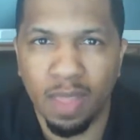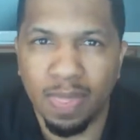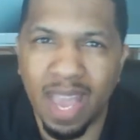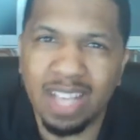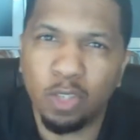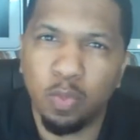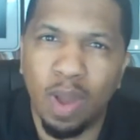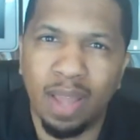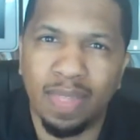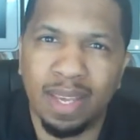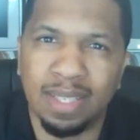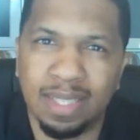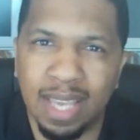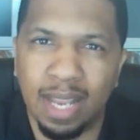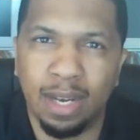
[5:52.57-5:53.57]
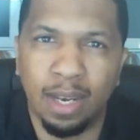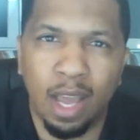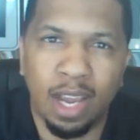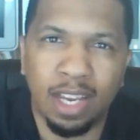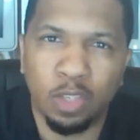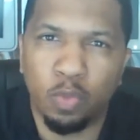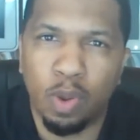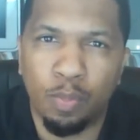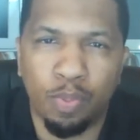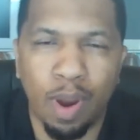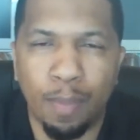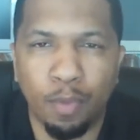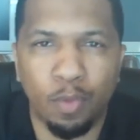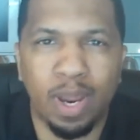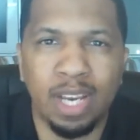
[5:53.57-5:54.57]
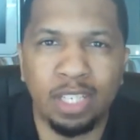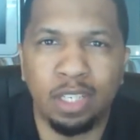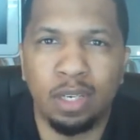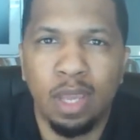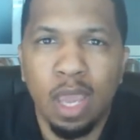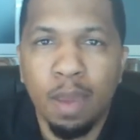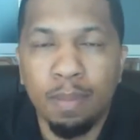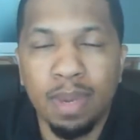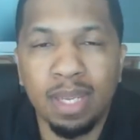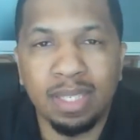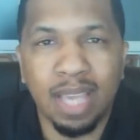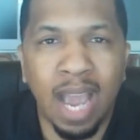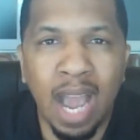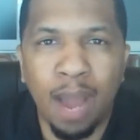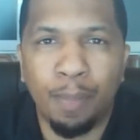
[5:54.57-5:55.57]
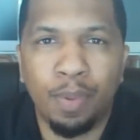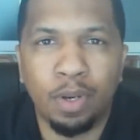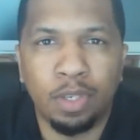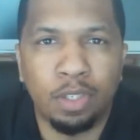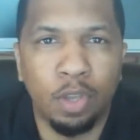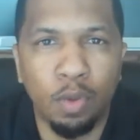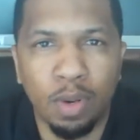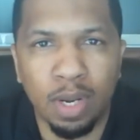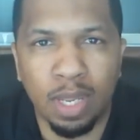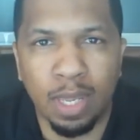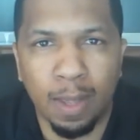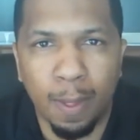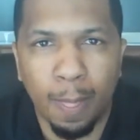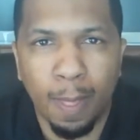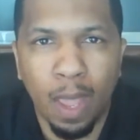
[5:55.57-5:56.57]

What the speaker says: That's why they say luck is when preparation meets opportunity.